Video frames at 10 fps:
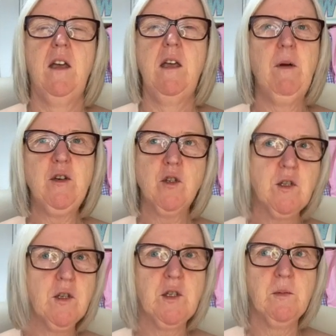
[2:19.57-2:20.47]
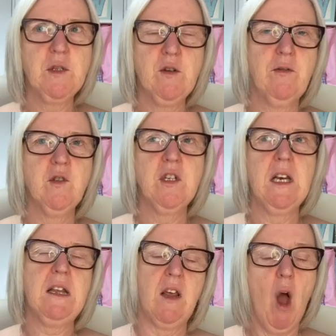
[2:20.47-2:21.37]
He went, Just there's some stuff
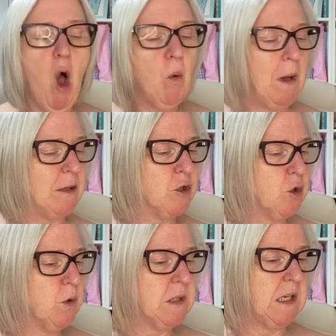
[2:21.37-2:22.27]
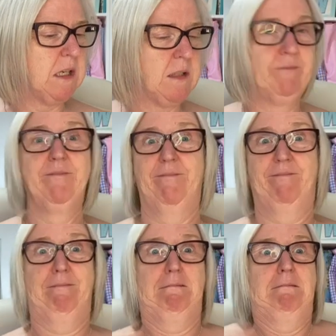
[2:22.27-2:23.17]
underneath it. Oh, well, sure it. It
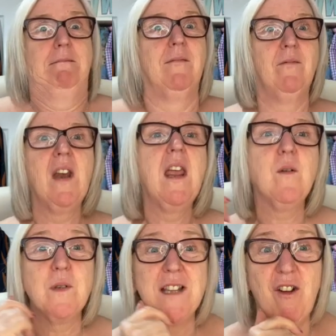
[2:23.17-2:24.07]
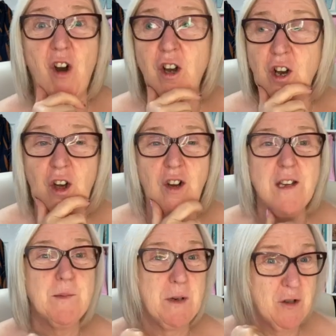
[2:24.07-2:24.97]
was there all along.
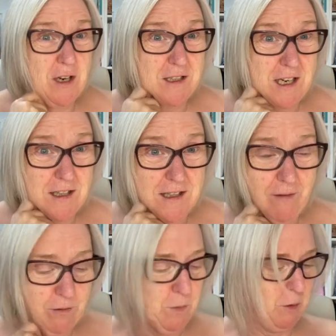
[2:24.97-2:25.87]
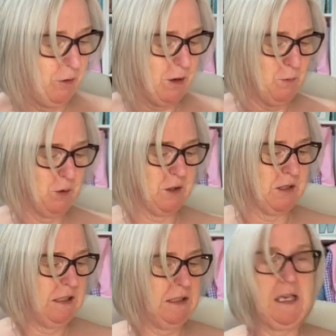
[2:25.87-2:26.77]
He's been trying to tell us that for about three
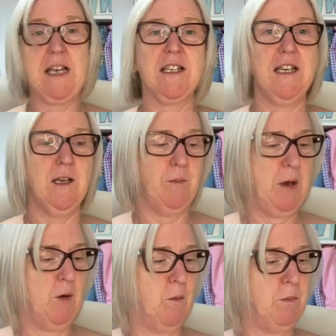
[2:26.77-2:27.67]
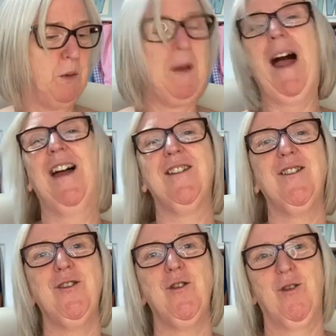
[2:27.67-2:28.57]
months. Had to eat a bit of humble pie,
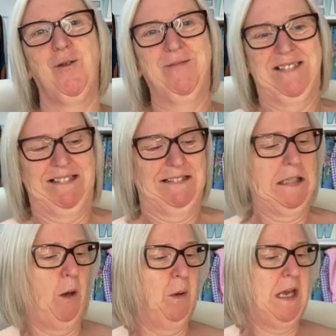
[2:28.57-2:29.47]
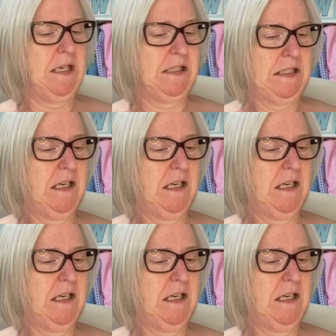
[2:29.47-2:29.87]
you know, how it is.